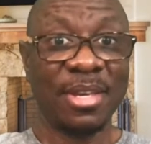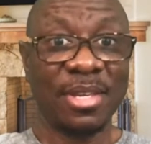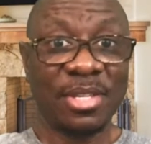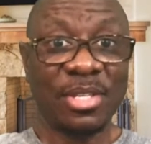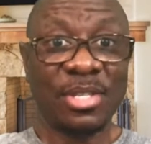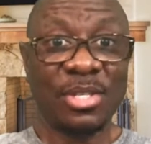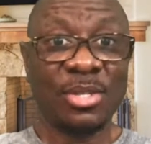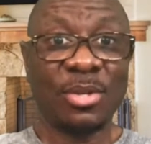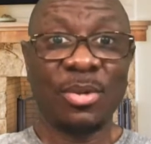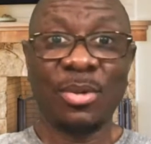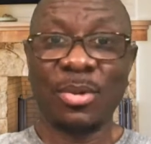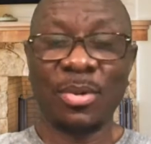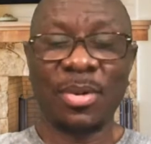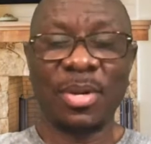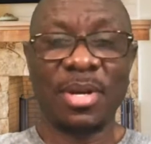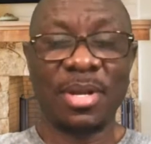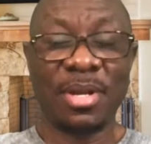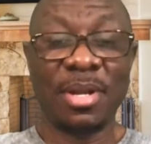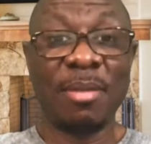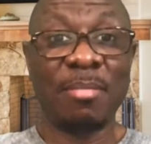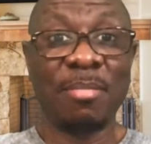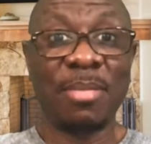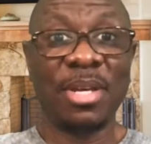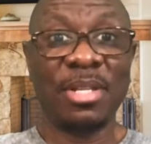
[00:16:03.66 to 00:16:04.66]
So,
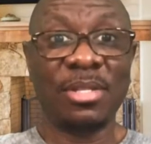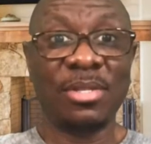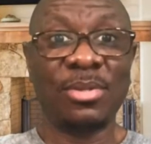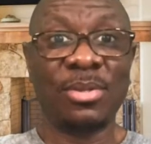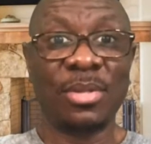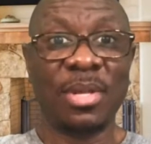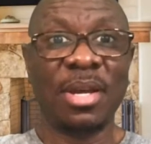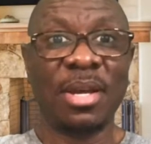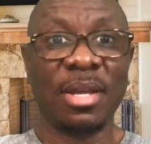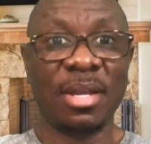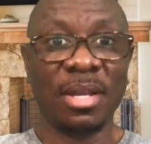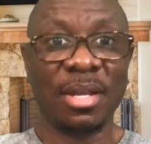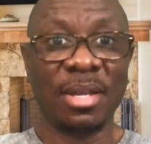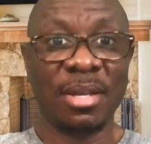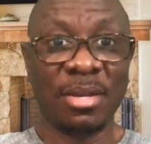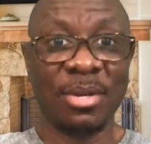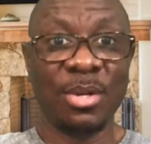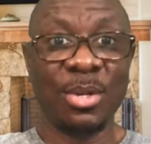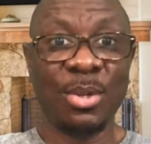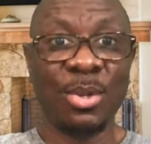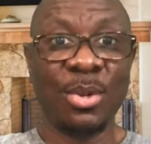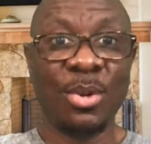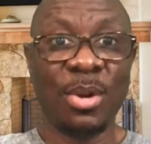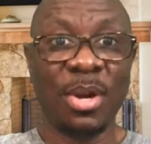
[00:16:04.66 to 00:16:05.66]
and I bet you that
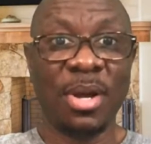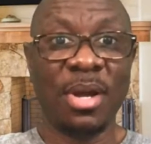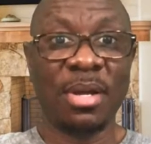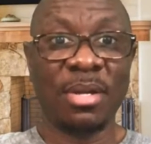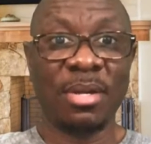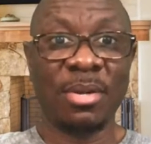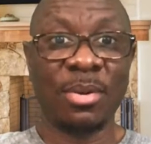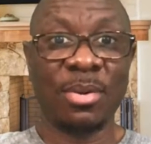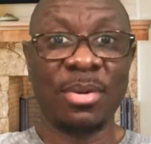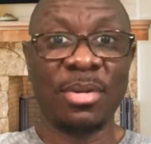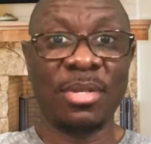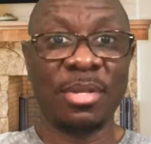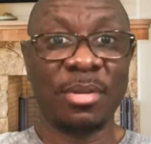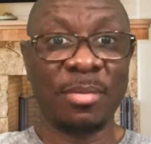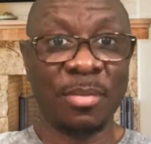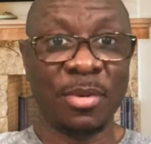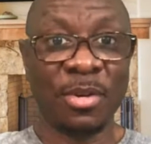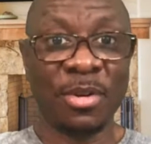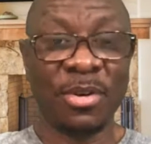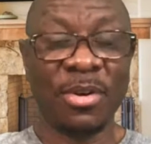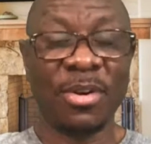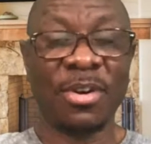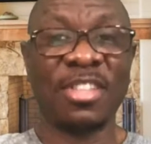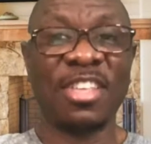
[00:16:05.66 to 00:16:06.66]
Google algorithm
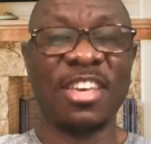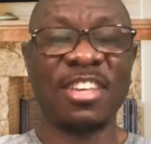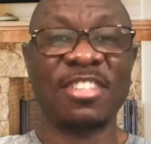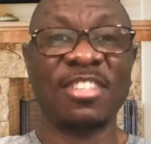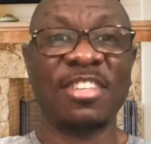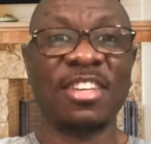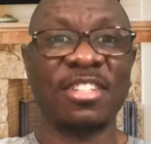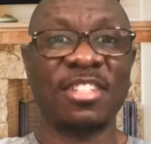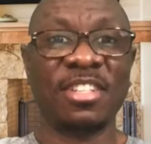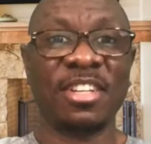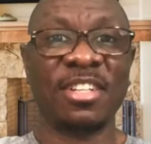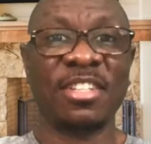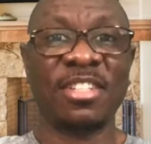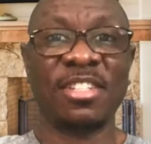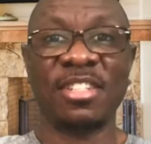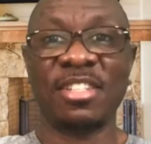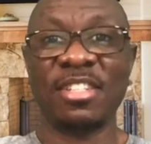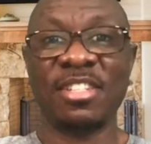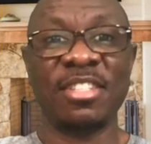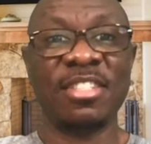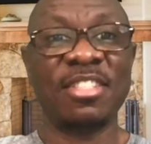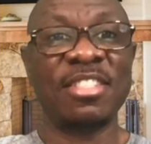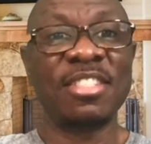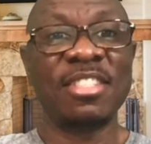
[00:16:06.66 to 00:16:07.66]
or other search
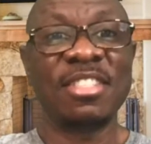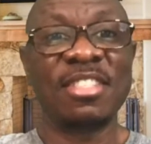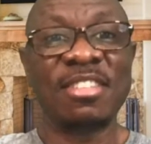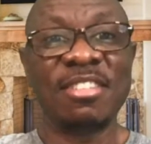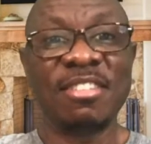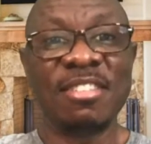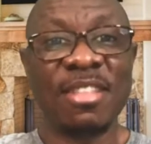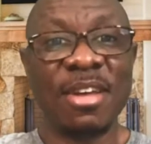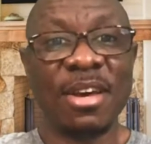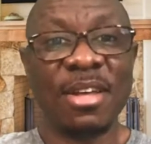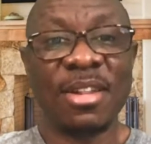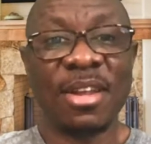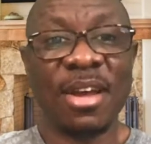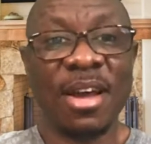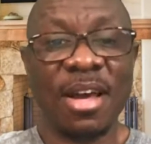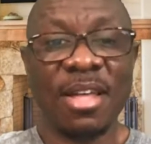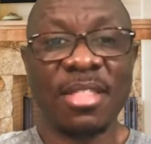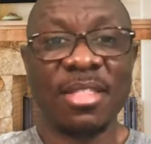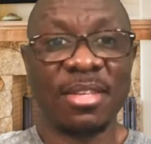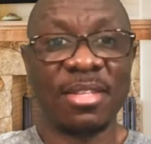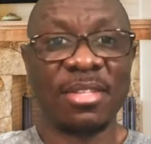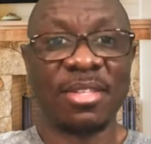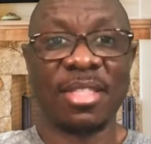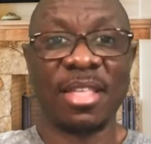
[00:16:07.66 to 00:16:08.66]
engine did not
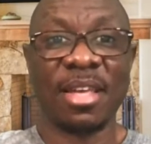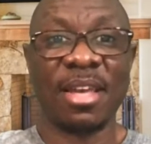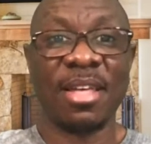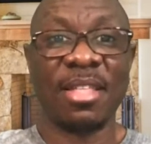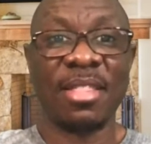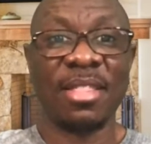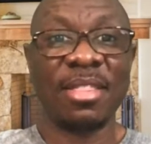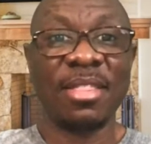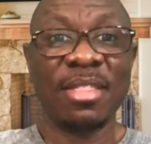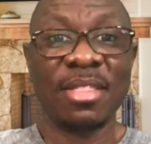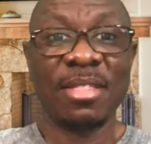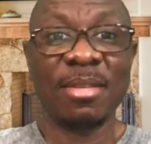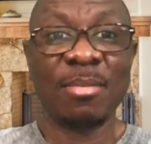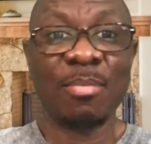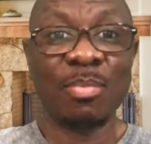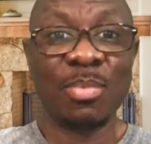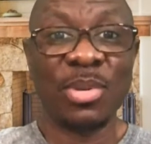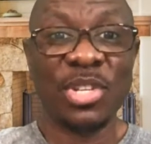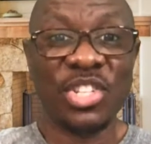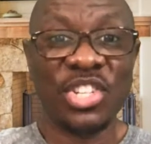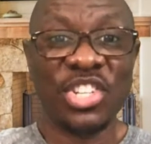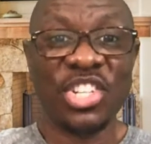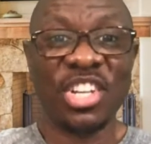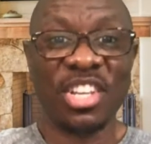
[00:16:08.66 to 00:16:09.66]
understand the
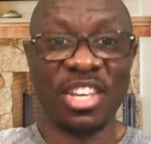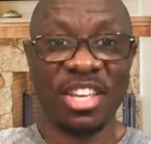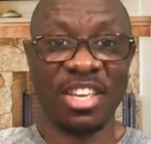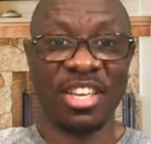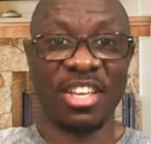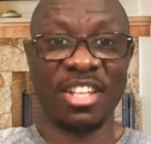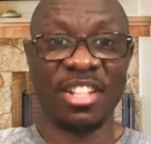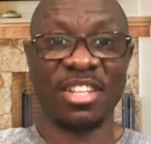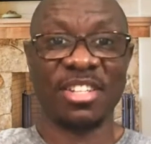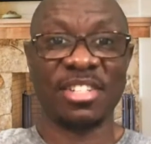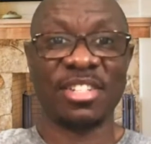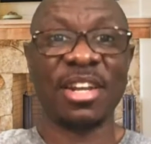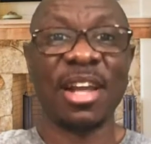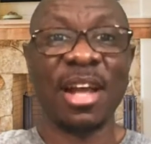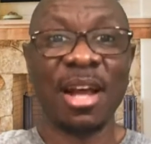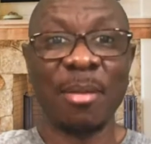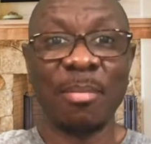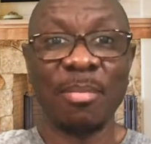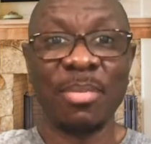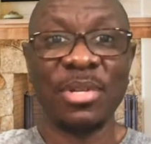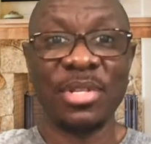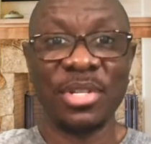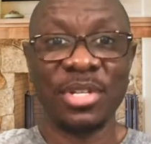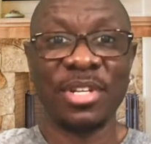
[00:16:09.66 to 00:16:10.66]
Pidgin English,
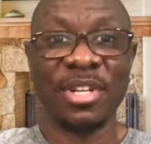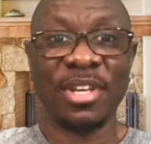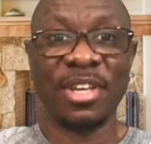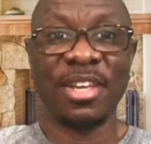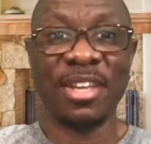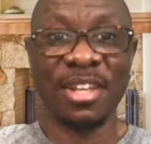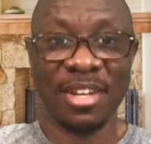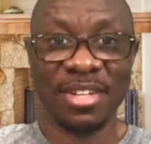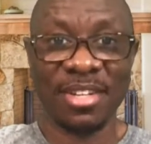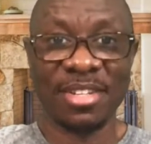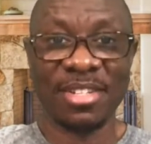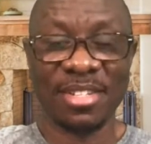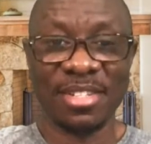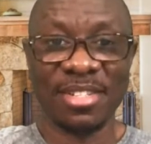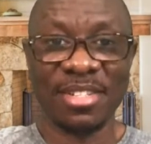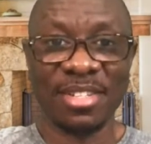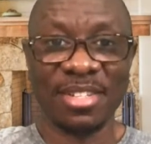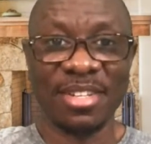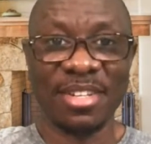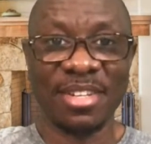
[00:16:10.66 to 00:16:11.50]
our Pidgin English.